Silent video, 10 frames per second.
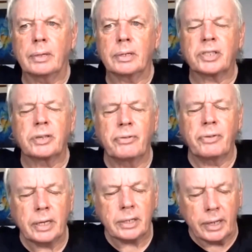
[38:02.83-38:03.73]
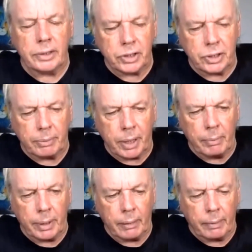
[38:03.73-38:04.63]
severe censorship
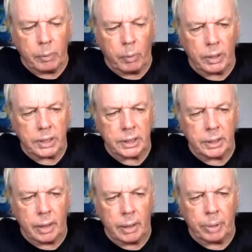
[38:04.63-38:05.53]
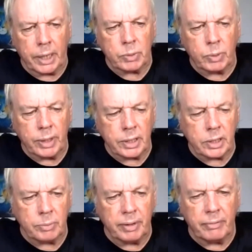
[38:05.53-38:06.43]
coming, and we wanted a, a place where this
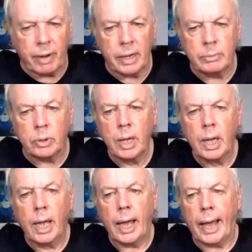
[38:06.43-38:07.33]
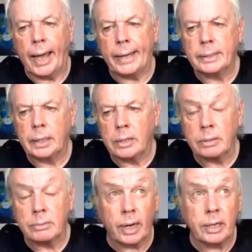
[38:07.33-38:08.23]
could be available. And uh,
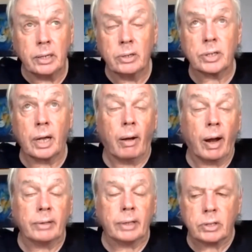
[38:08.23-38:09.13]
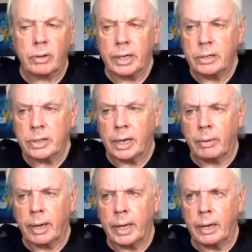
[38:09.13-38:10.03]
some great news, uh, I think is great news
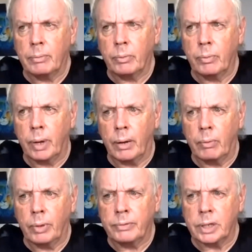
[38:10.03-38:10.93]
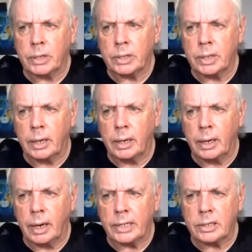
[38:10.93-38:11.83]
anyway. Um, uh, we've just uh,
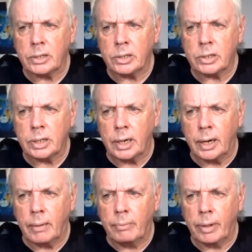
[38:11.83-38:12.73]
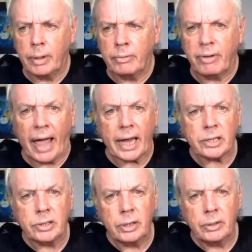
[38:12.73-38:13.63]
licensed um,
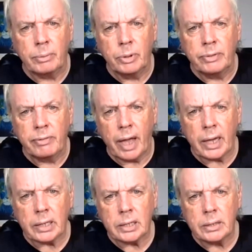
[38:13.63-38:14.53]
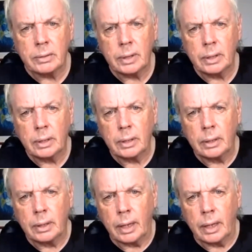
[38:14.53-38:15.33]
Vaxxed, you know the movie Vaxxed. Oh